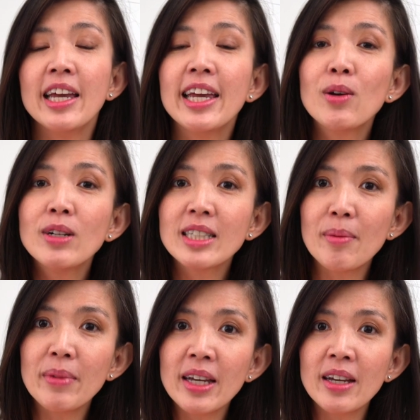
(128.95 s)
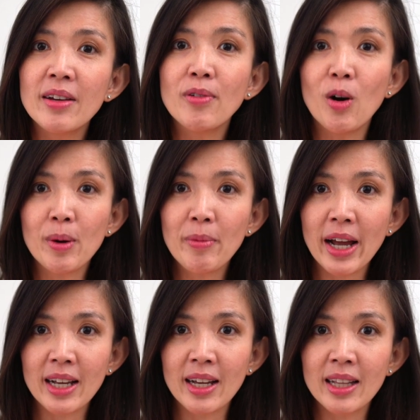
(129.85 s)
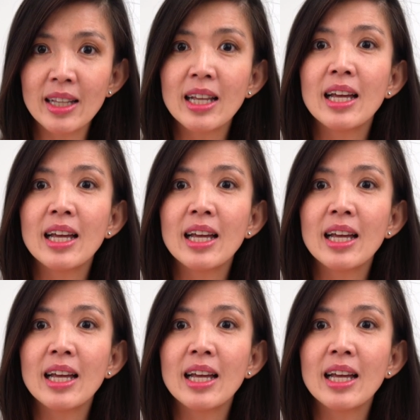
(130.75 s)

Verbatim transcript: Equal sum if, open bracket,